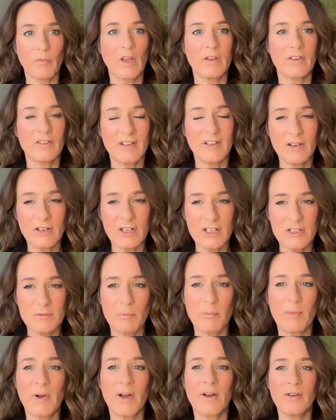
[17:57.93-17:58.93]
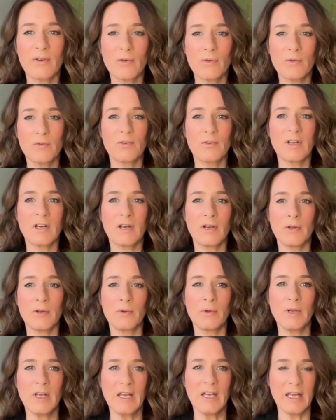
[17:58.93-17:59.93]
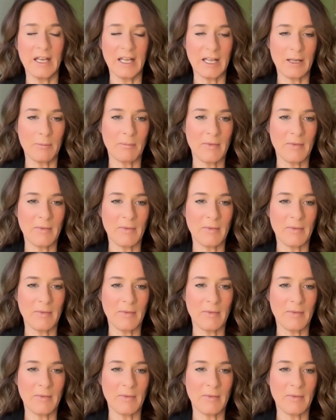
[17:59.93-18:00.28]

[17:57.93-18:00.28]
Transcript: sluggish bile flow. It